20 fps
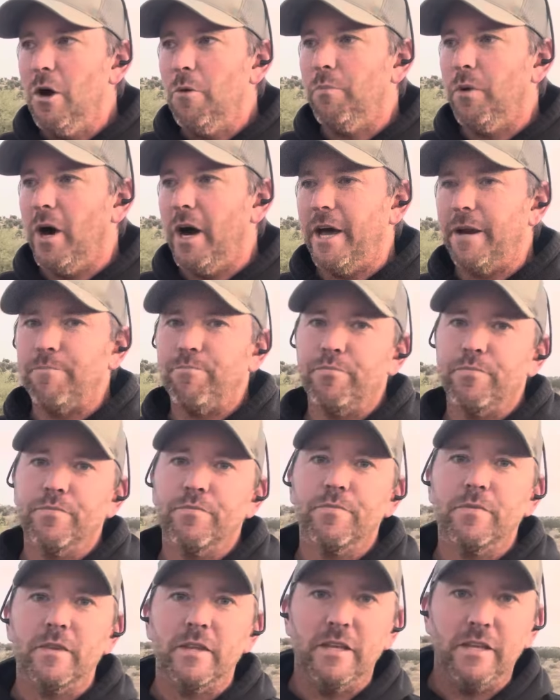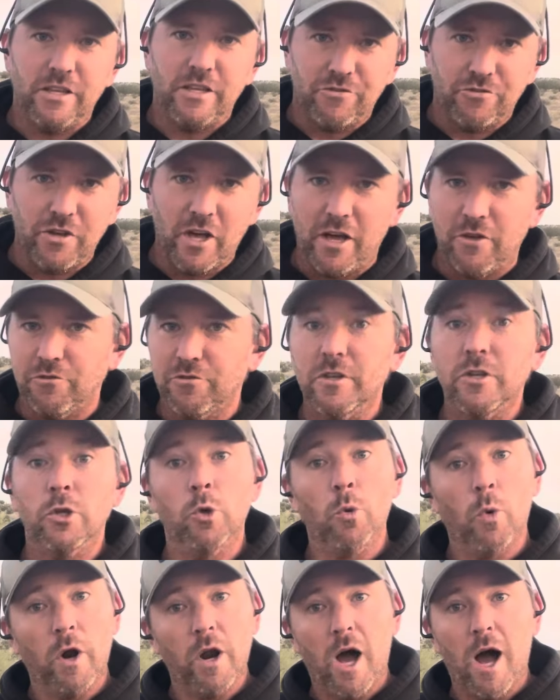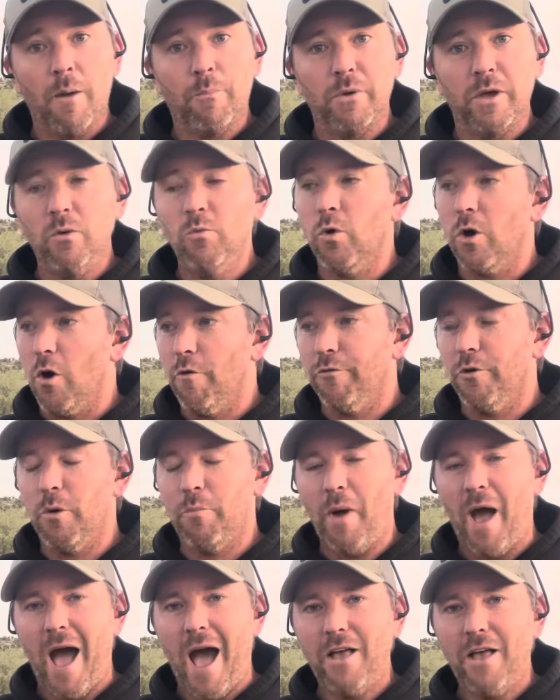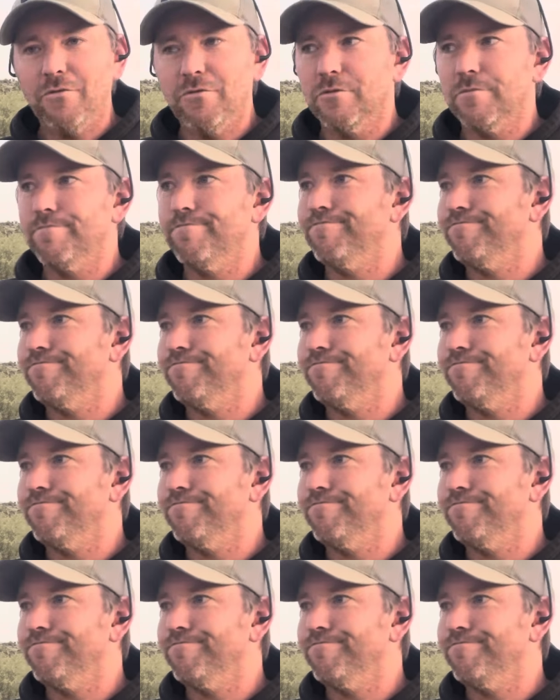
But he says, you want to hop in? We'll go for a pass.